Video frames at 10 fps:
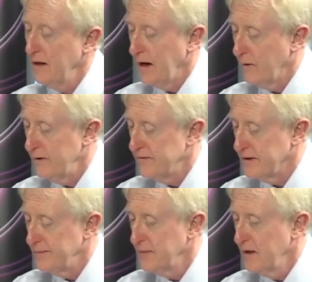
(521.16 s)

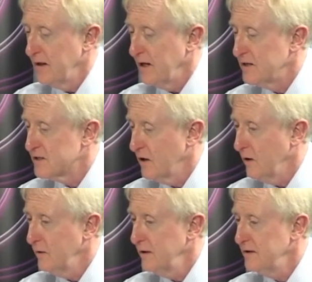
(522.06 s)
However, it's not
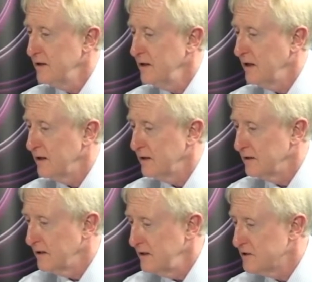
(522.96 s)
only the
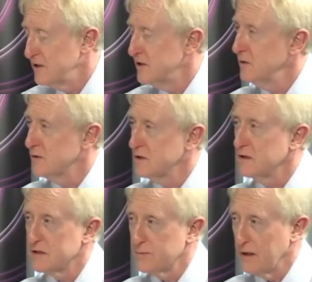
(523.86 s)
institution
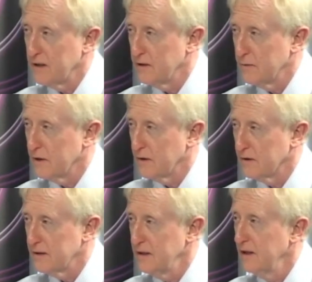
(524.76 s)
that's making the
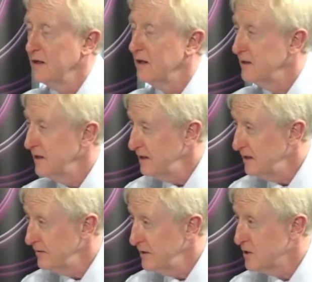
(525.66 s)
recording, the
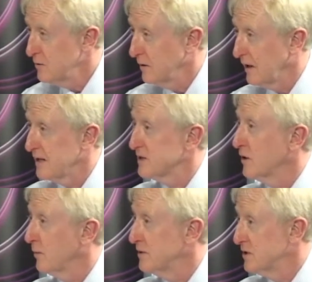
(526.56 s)
individual has an
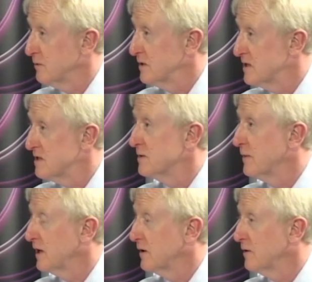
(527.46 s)
opportunity to
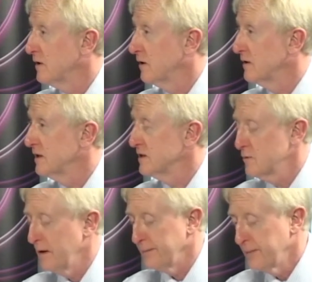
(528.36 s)
make a recording as
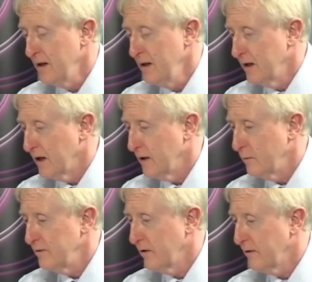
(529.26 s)
well.
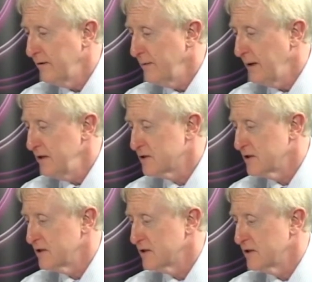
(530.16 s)
We've already
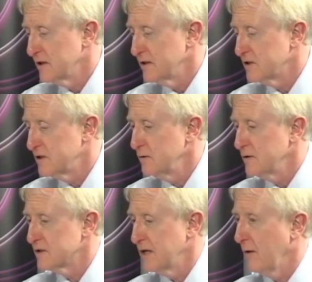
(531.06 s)
mentioned that
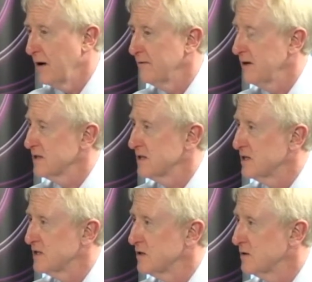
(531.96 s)
students now have
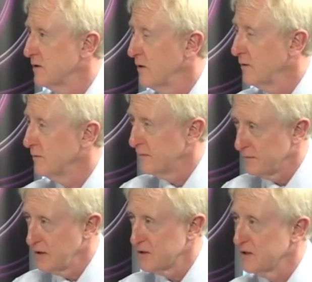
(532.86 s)
access to their own
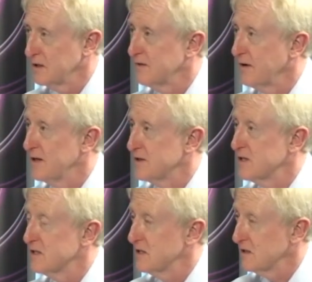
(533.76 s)
personal
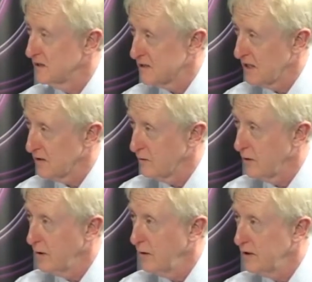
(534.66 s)
devices that can take their
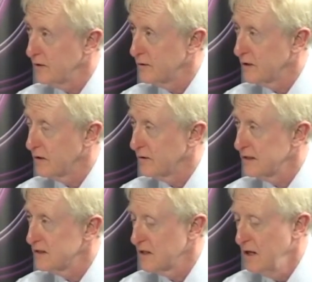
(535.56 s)
own audio
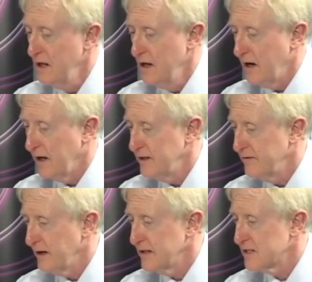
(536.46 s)
recordings, and
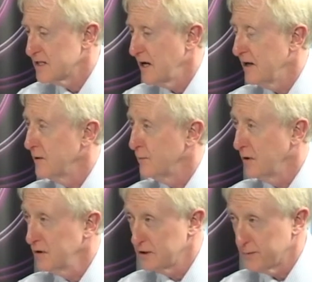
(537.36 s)
devices like the
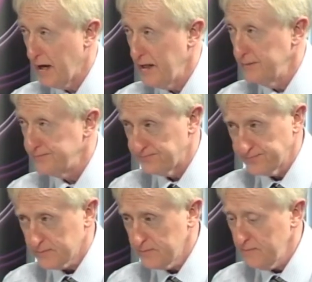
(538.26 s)
Pulse Pen,
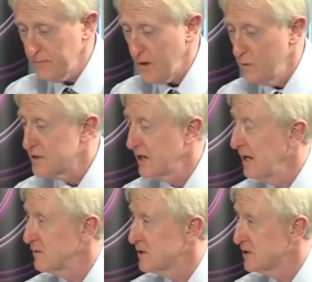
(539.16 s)
which
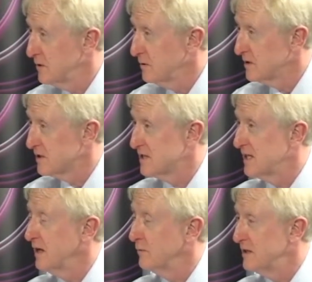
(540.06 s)
allows students to
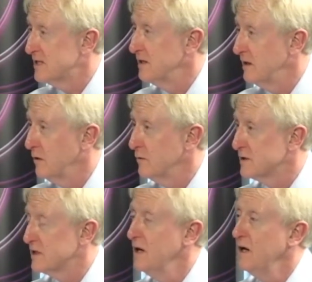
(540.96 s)
take written
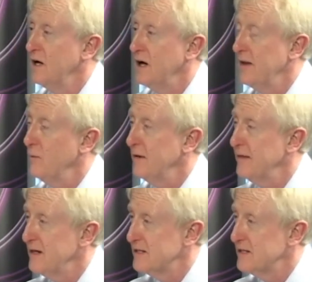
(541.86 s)
notes, and then when they